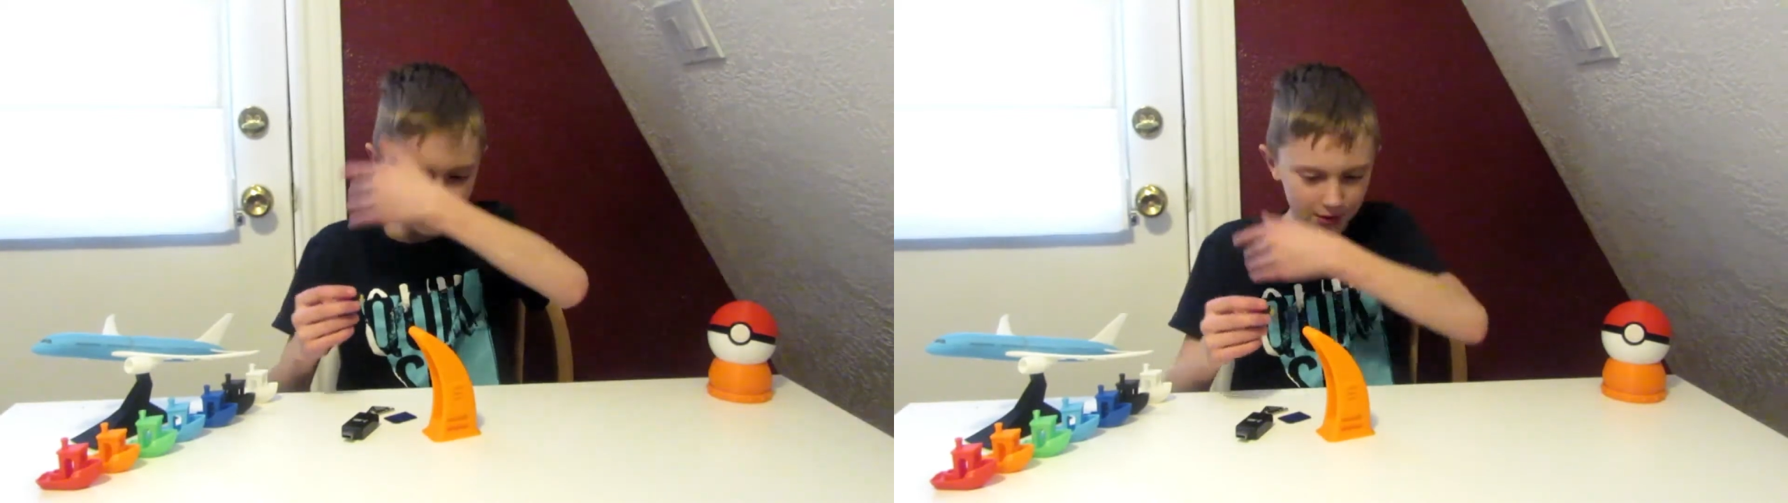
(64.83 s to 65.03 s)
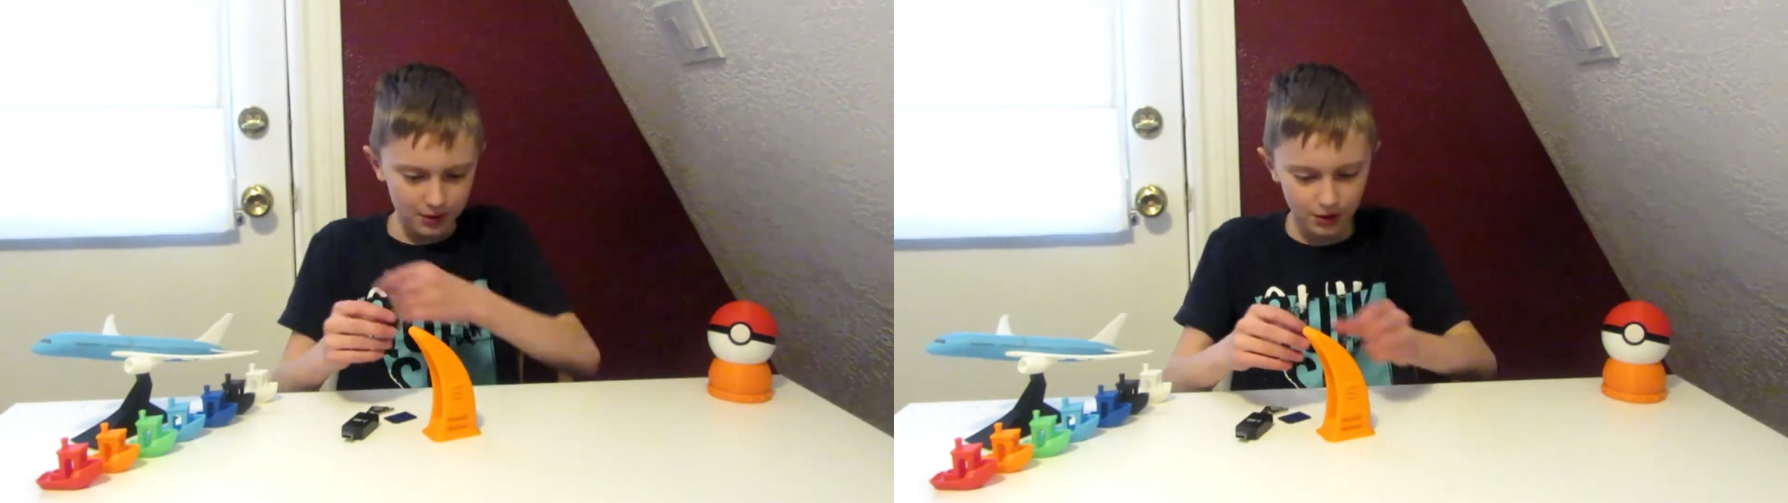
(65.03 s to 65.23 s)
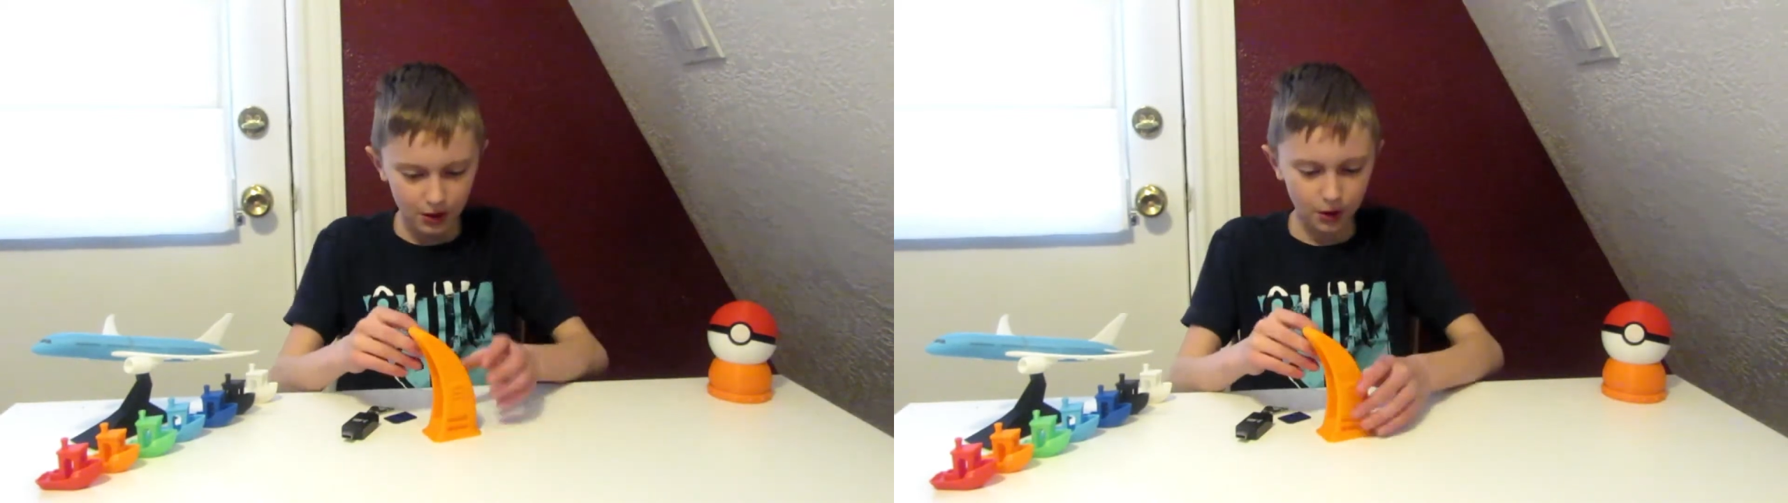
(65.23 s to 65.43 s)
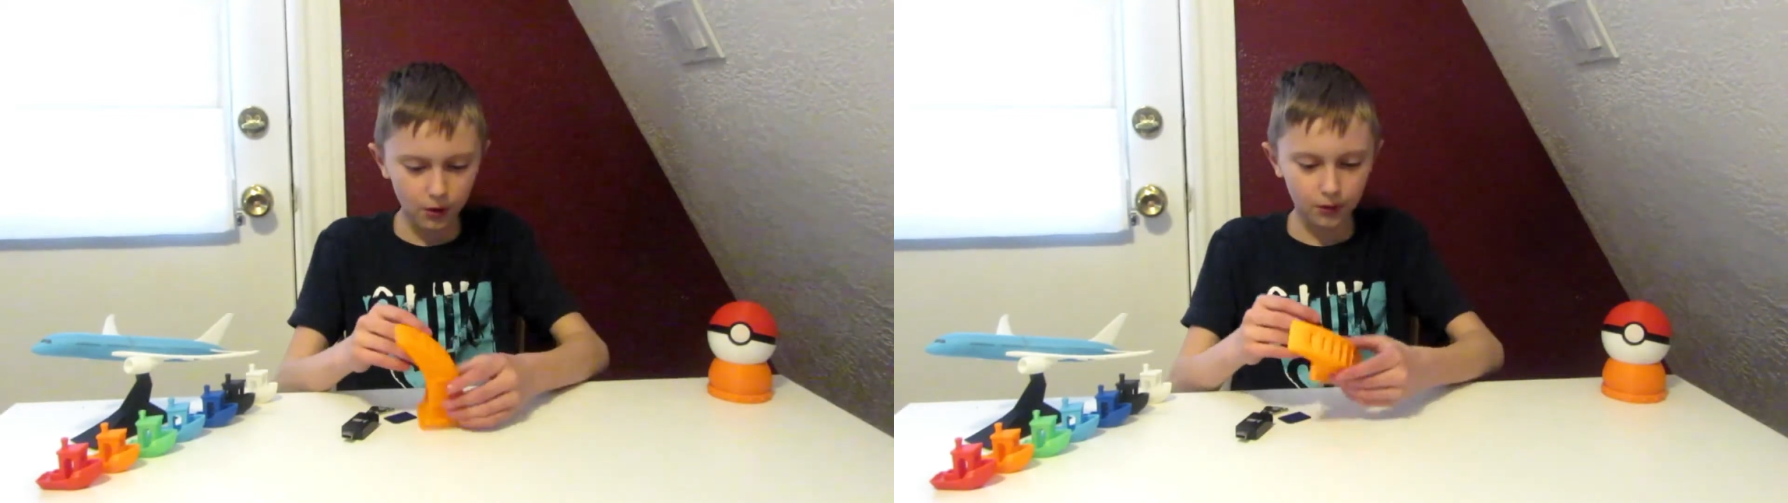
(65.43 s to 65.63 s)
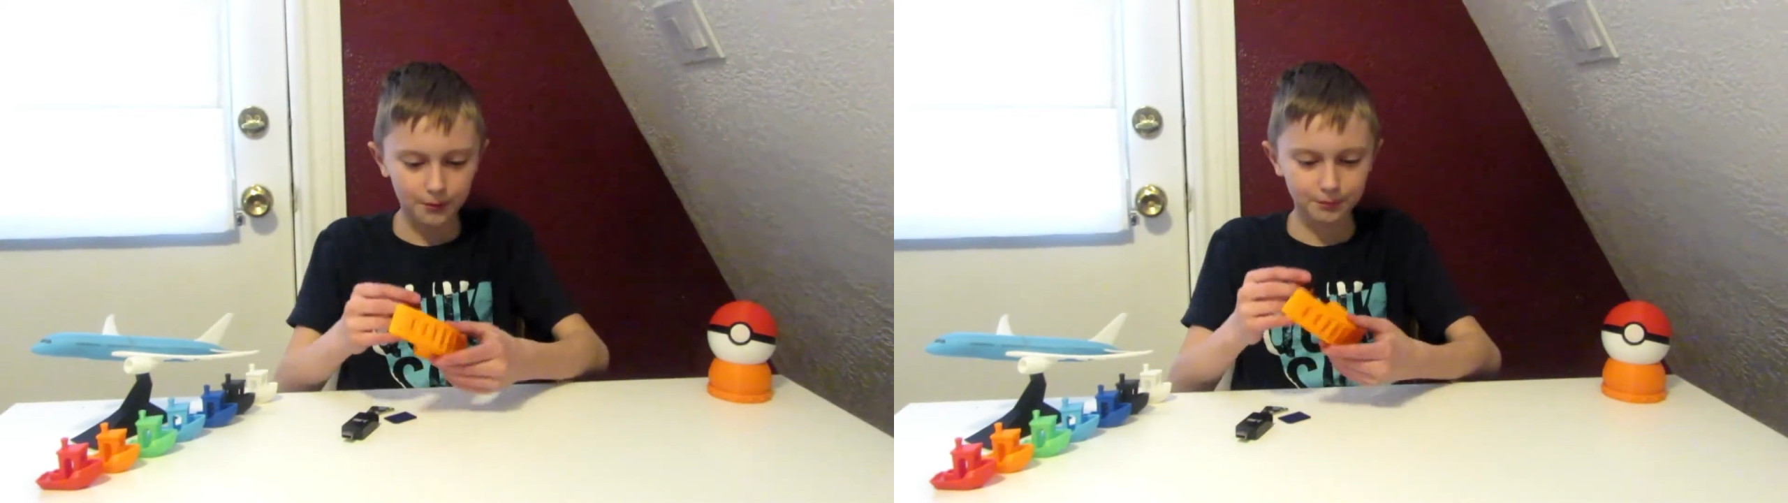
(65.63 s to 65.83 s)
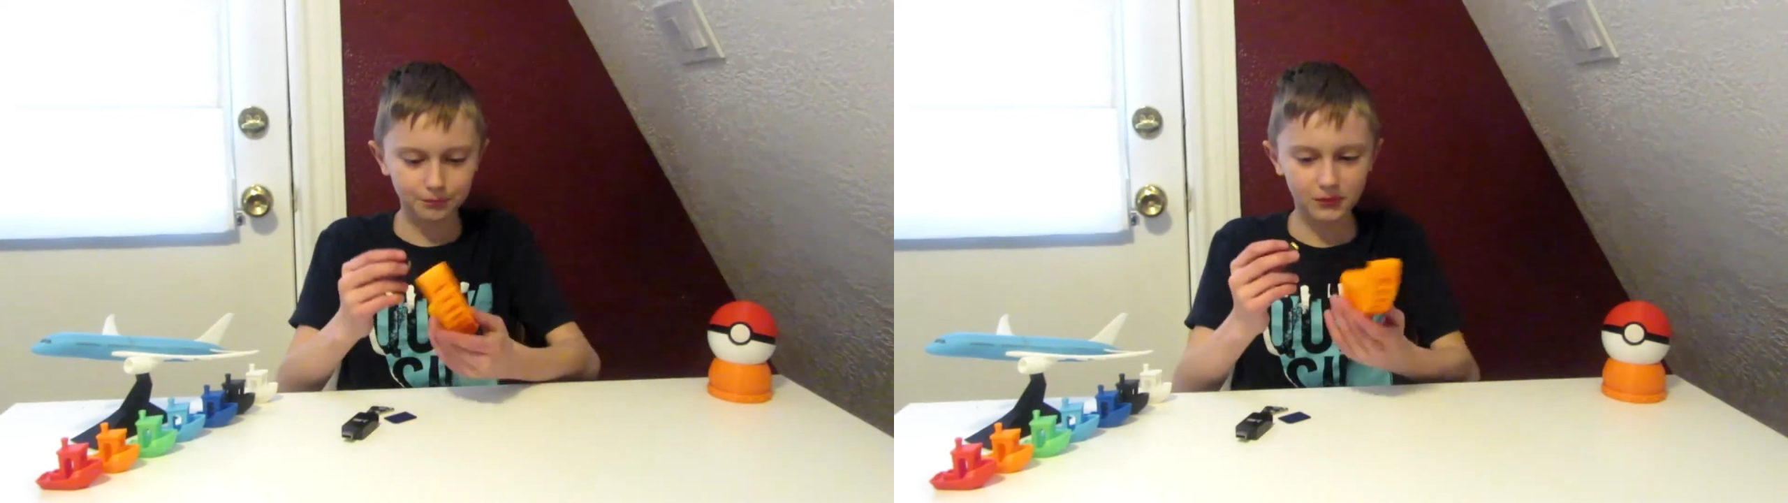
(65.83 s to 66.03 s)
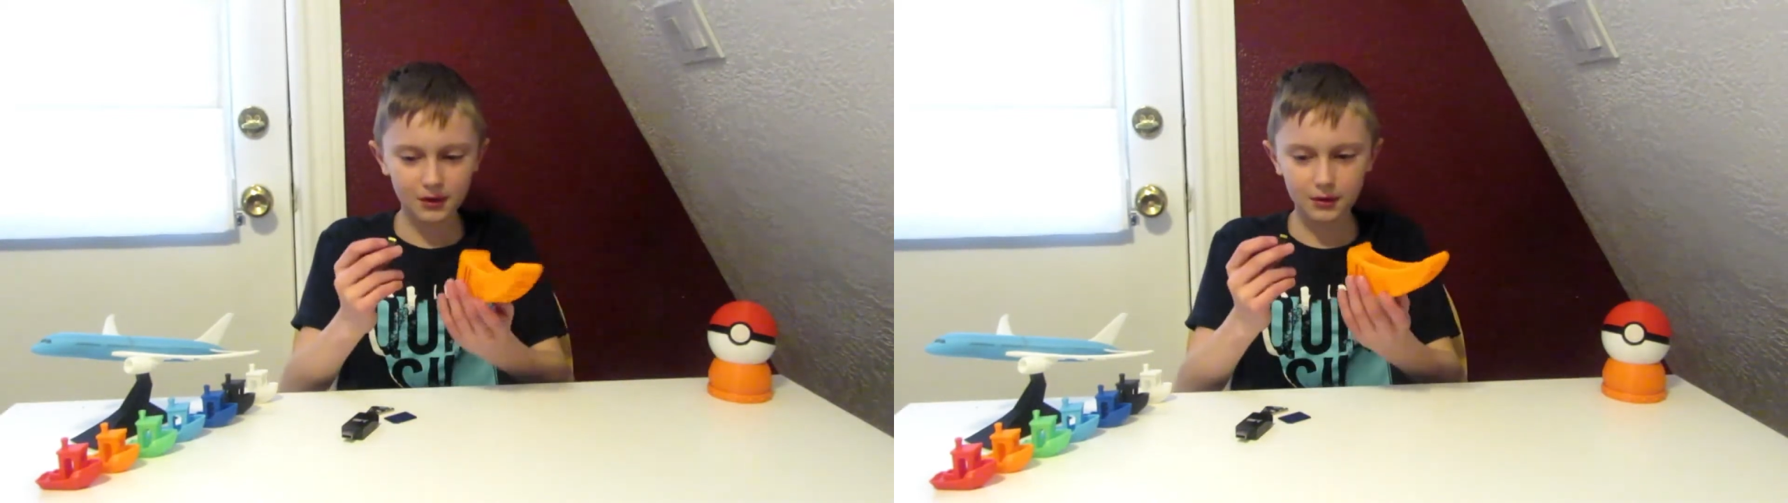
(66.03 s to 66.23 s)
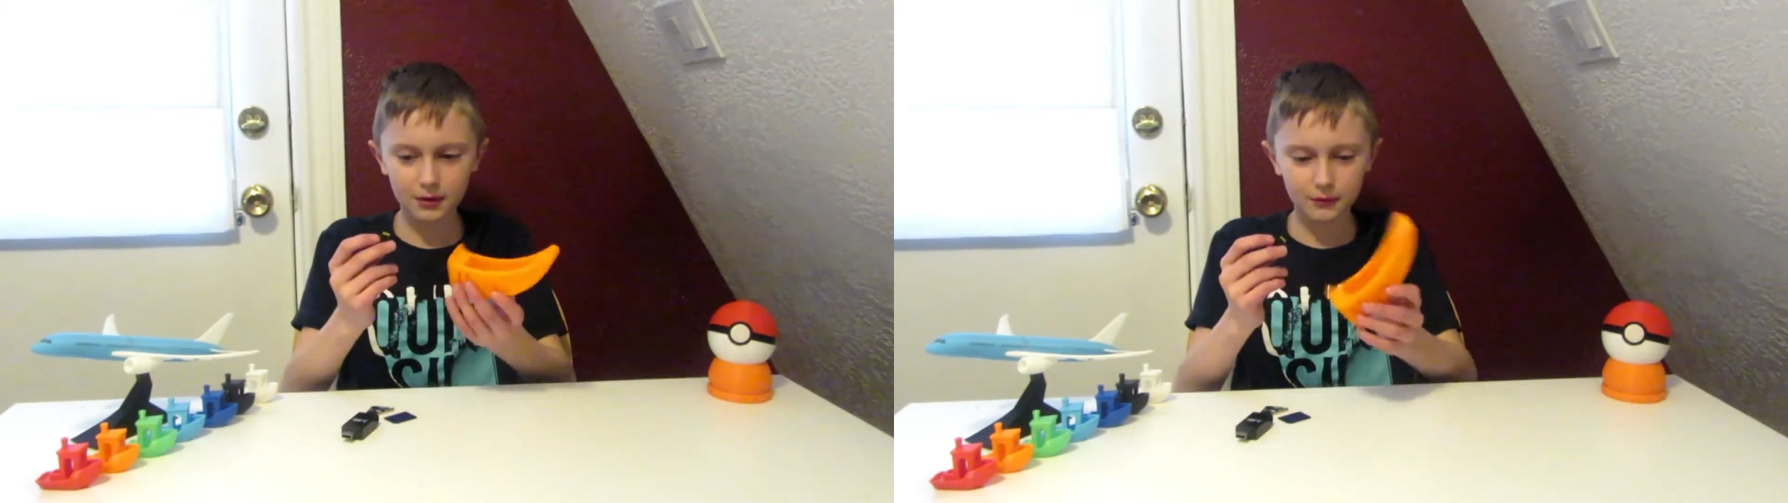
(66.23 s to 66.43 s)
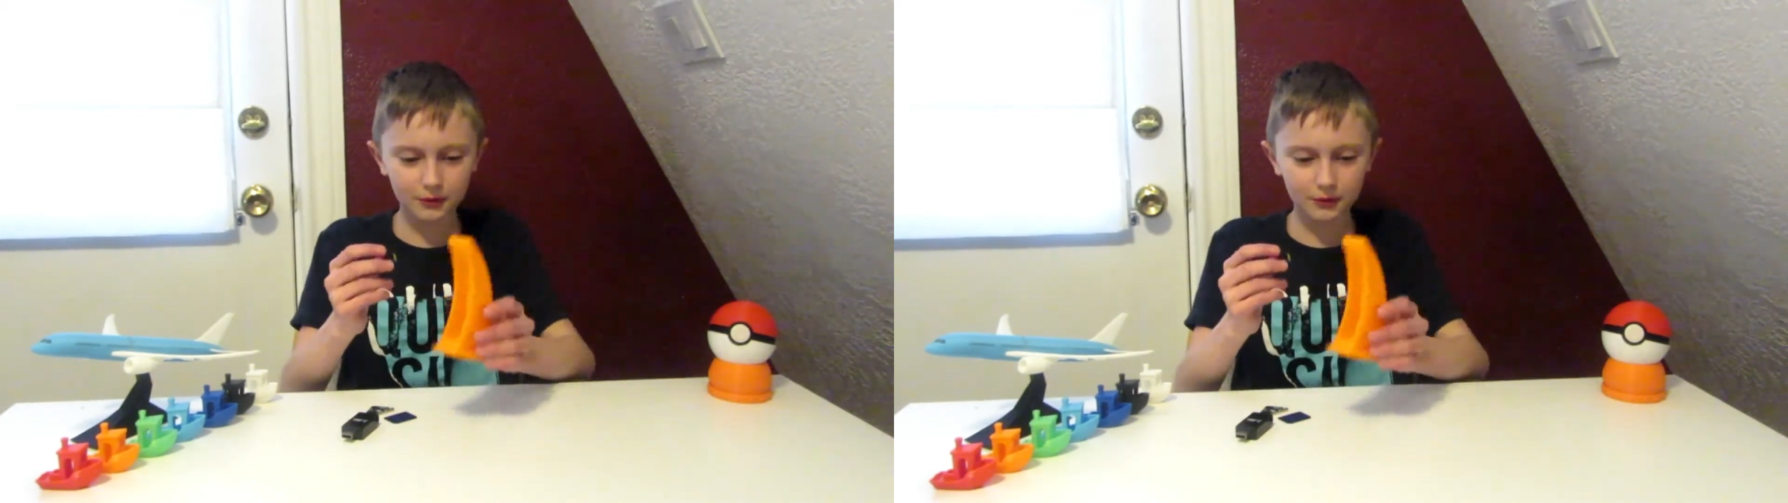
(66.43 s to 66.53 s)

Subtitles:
So, if